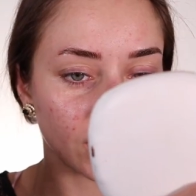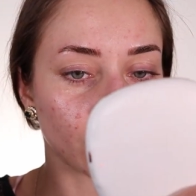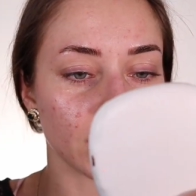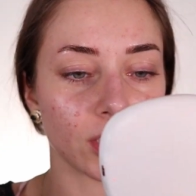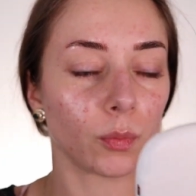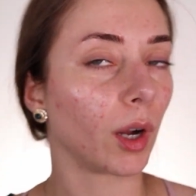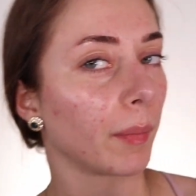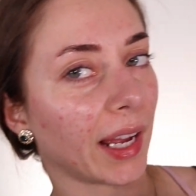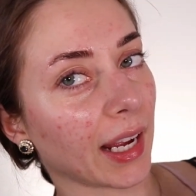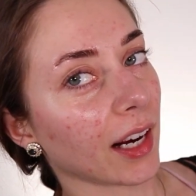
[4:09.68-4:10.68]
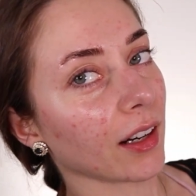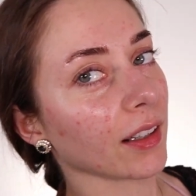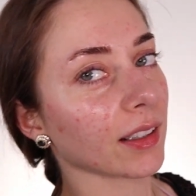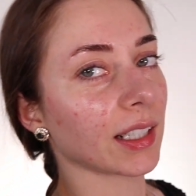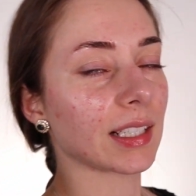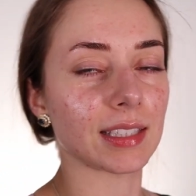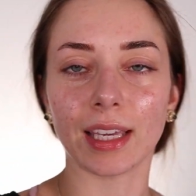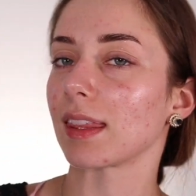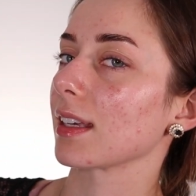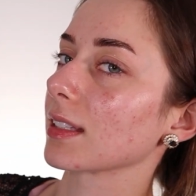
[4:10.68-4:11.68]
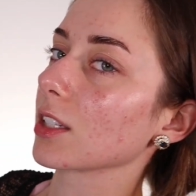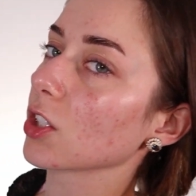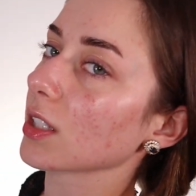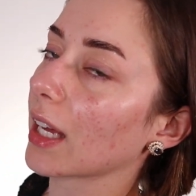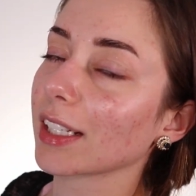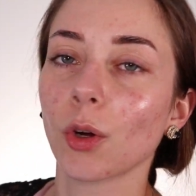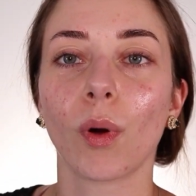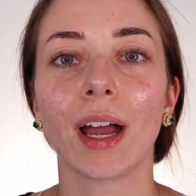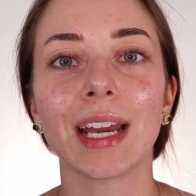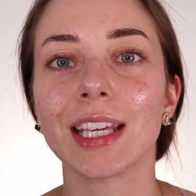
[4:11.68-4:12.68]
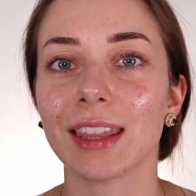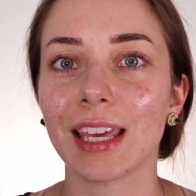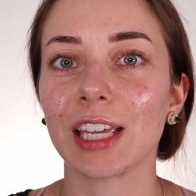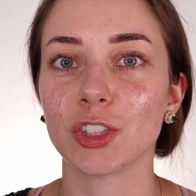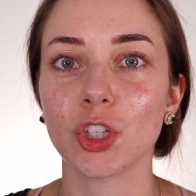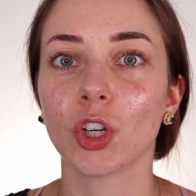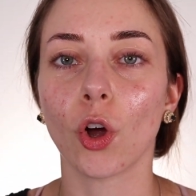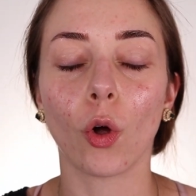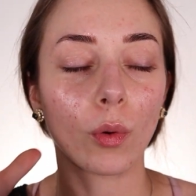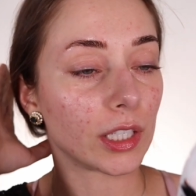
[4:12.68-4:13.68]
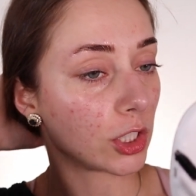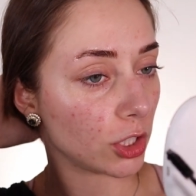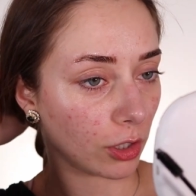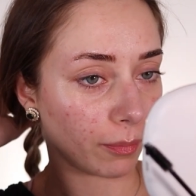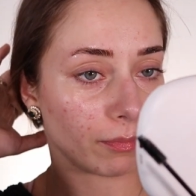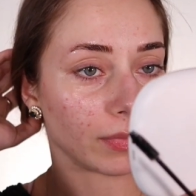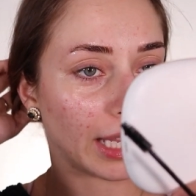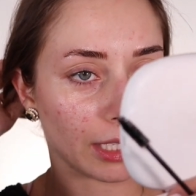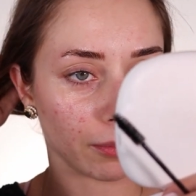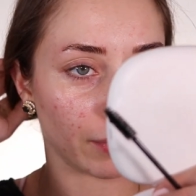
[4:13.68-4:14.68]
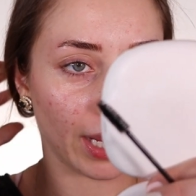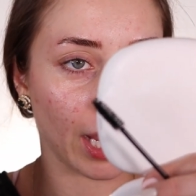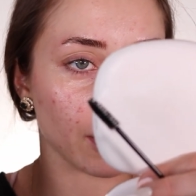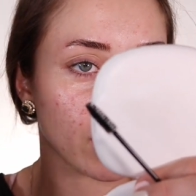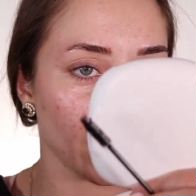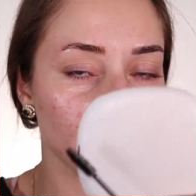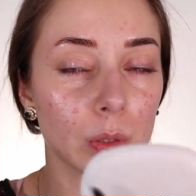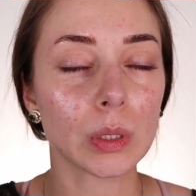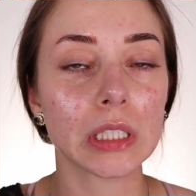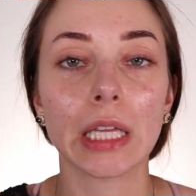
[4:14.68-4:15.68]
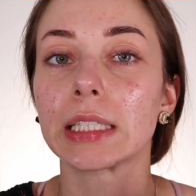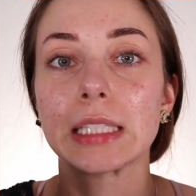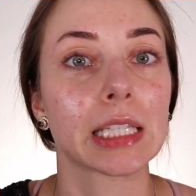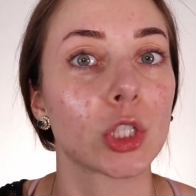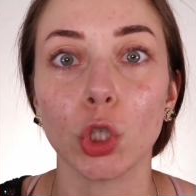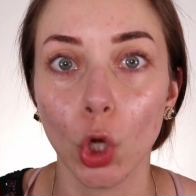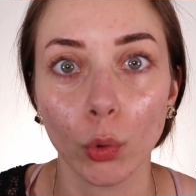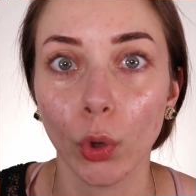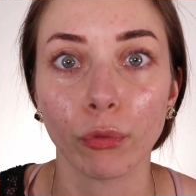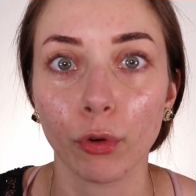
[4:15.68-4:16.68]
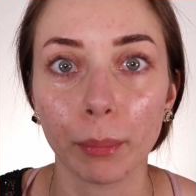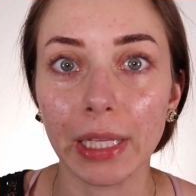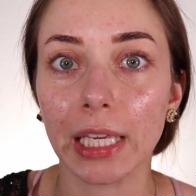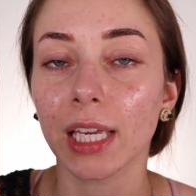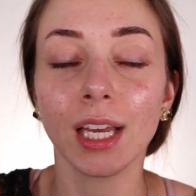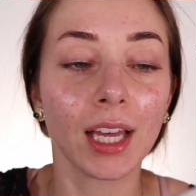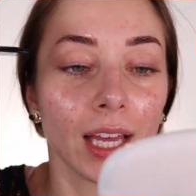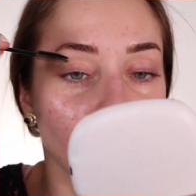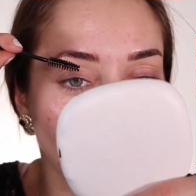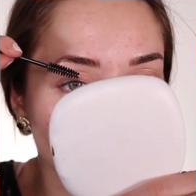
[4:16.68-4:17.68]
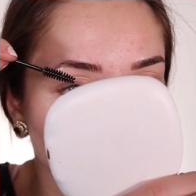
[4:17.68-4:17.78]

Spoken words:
the reason why my hair is like this is just I don't want anything to go into like my eyebrows. This is a no-no for me. I don't